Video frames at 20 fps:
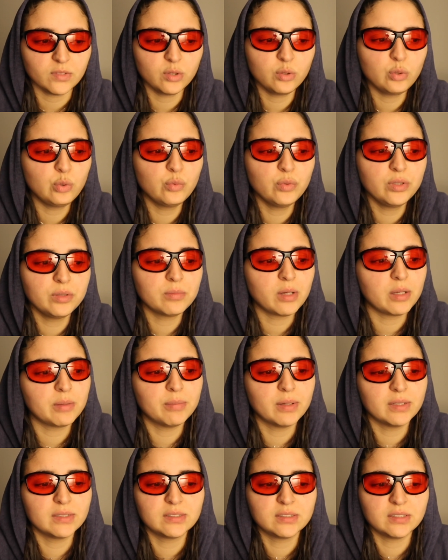doing my
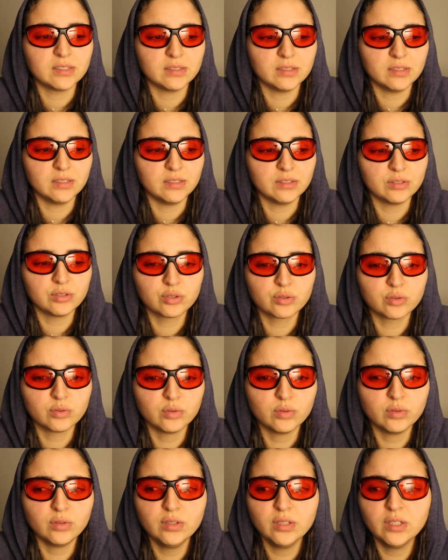best in
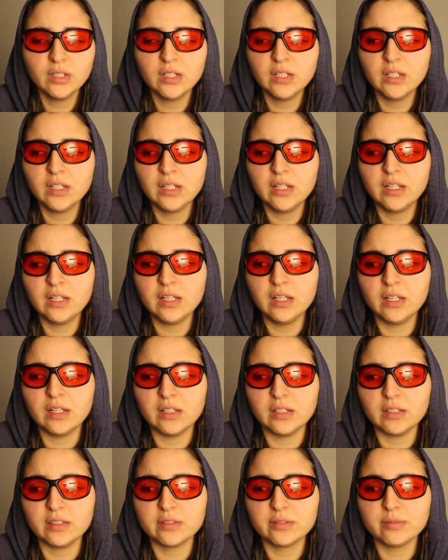school,
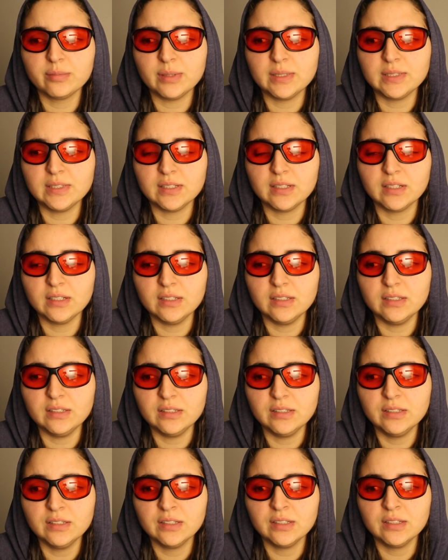and
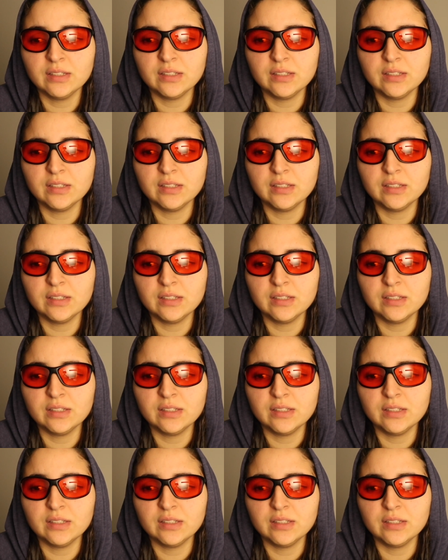basically